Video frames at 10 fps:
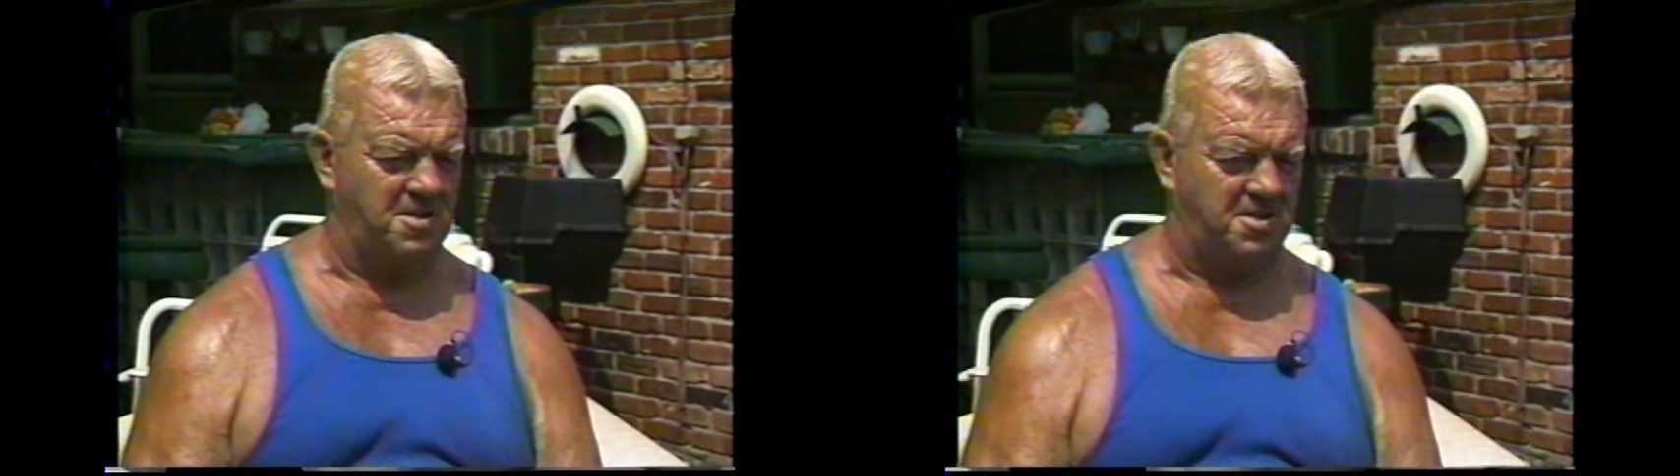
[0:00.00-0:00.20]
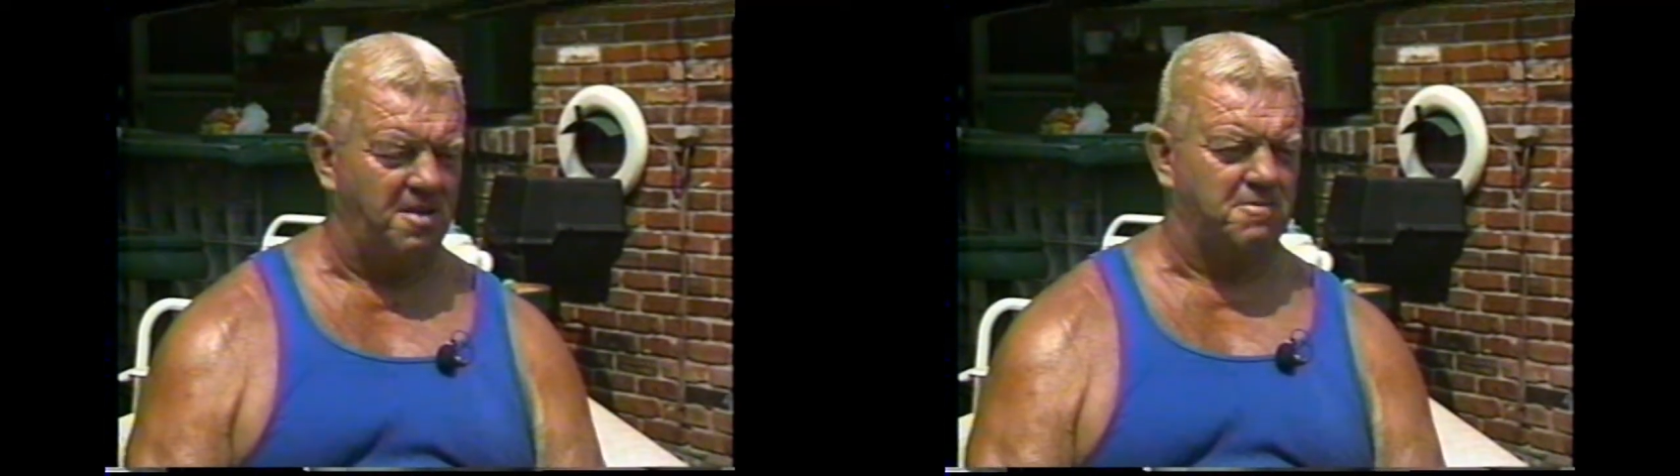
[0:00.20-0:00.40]

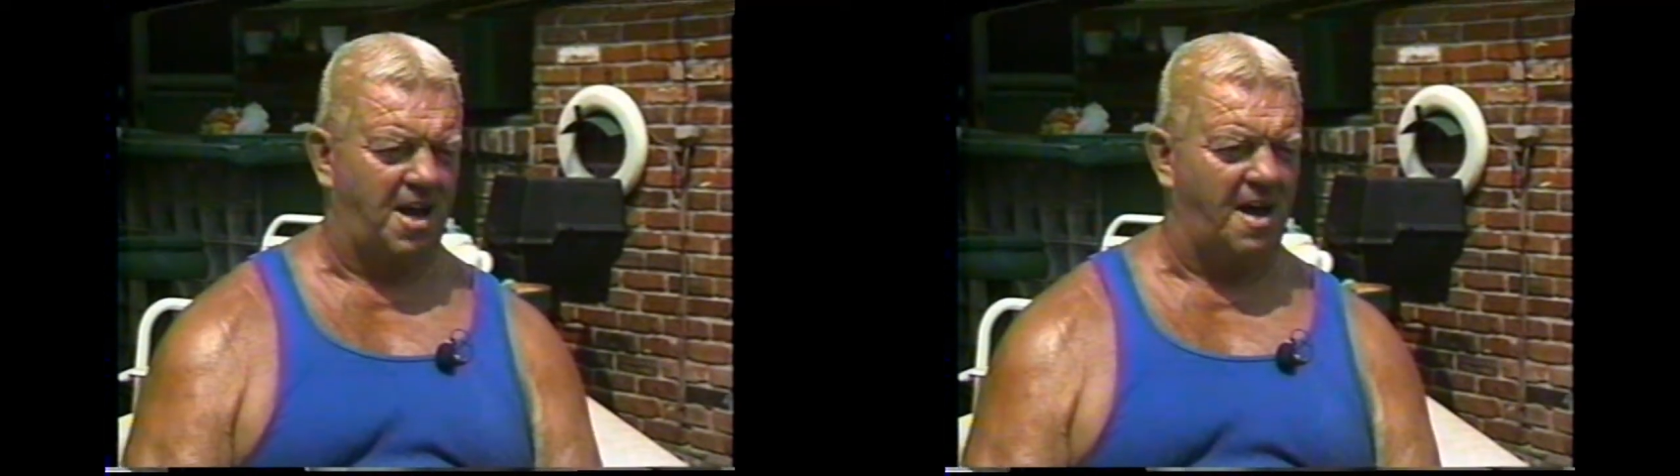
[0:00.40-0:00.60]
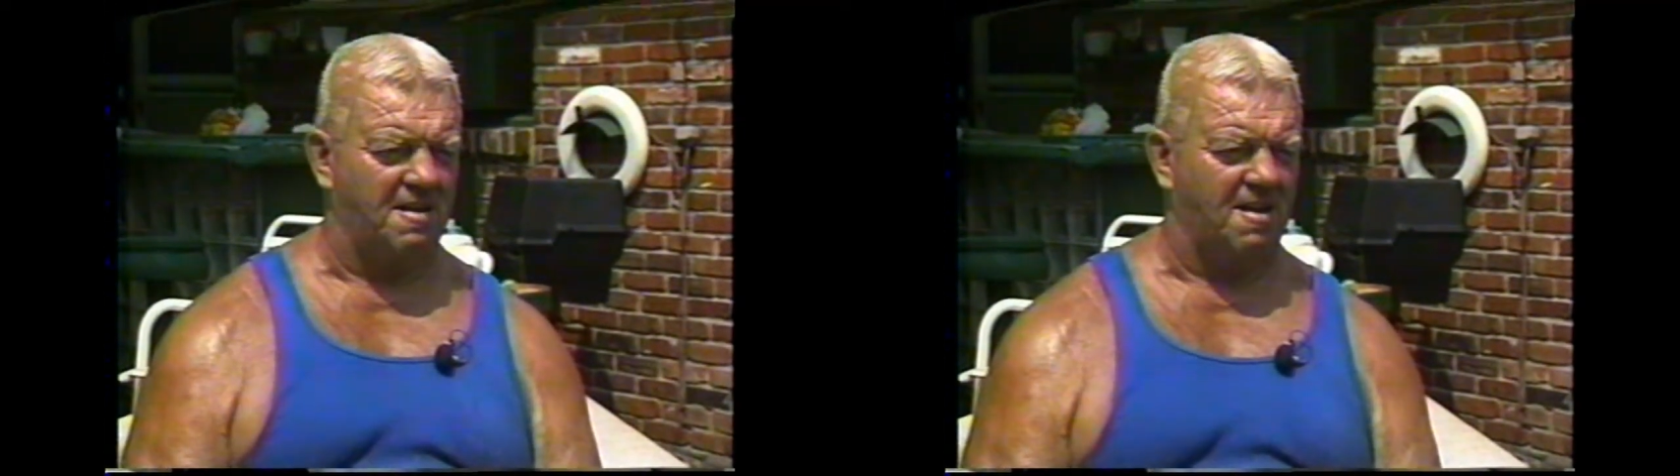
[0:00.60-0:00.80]
seemed
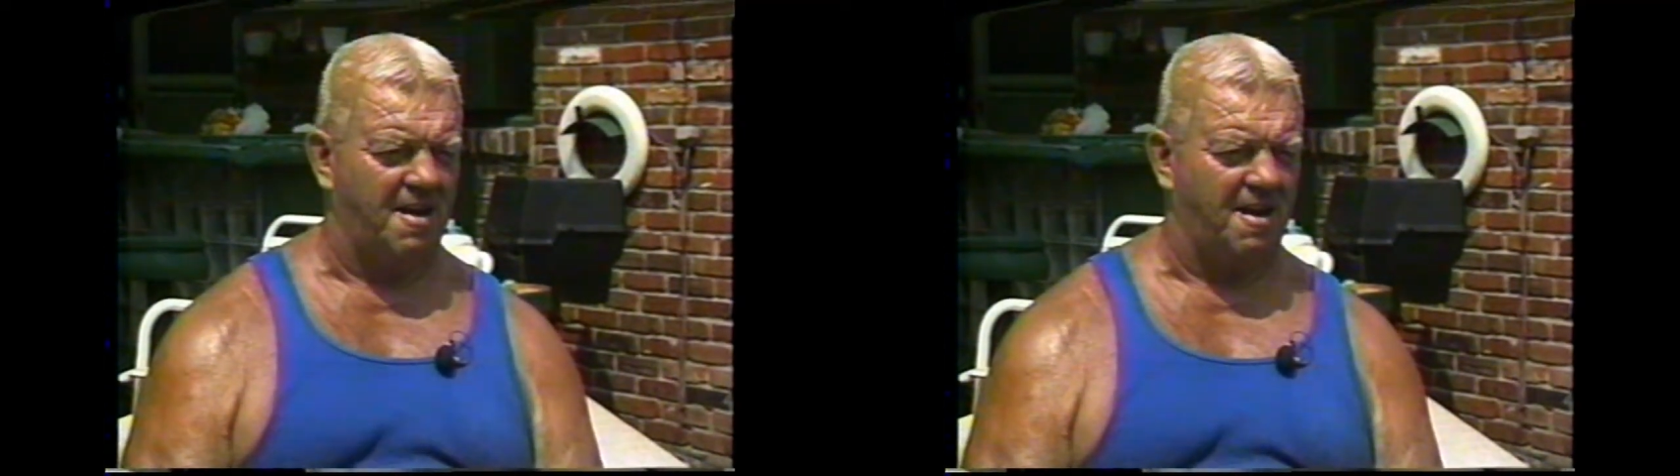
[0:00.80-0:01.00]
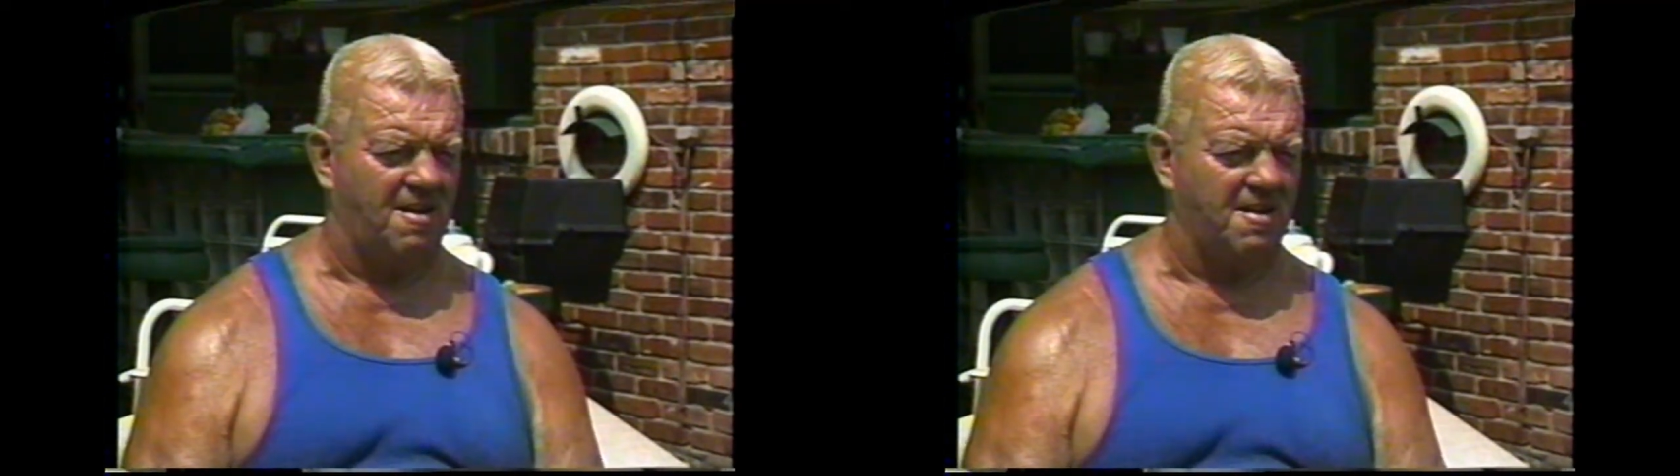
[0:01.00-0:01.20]

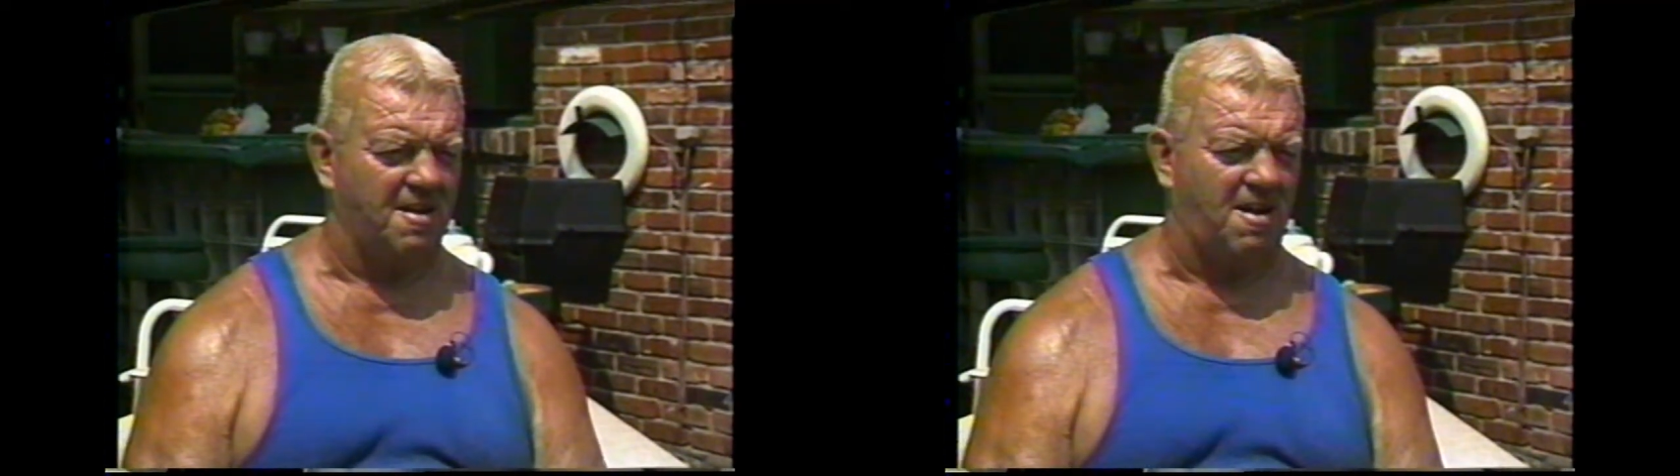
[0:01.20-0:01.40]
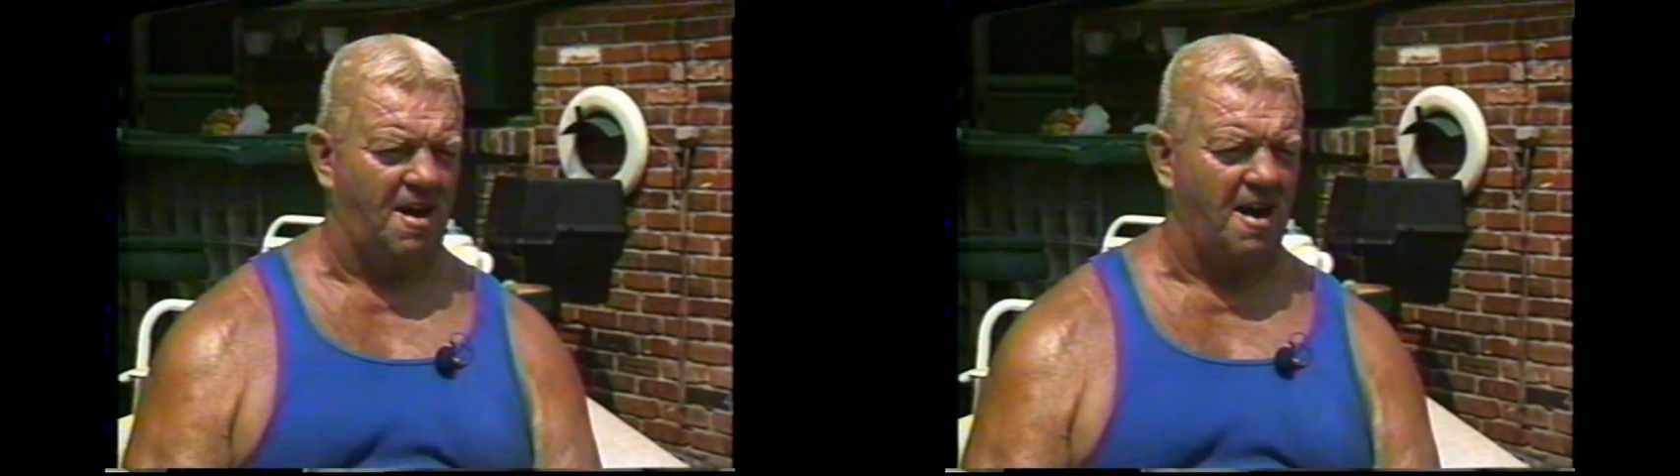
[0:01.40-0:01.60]
athletically
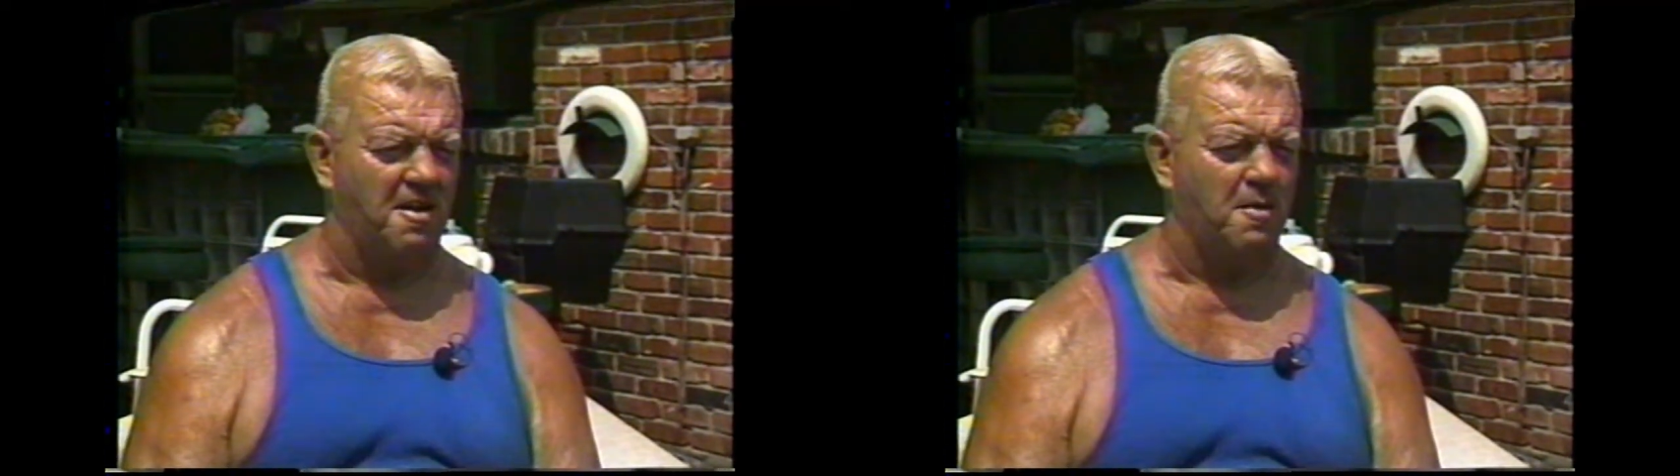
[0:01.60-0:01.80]
inclined.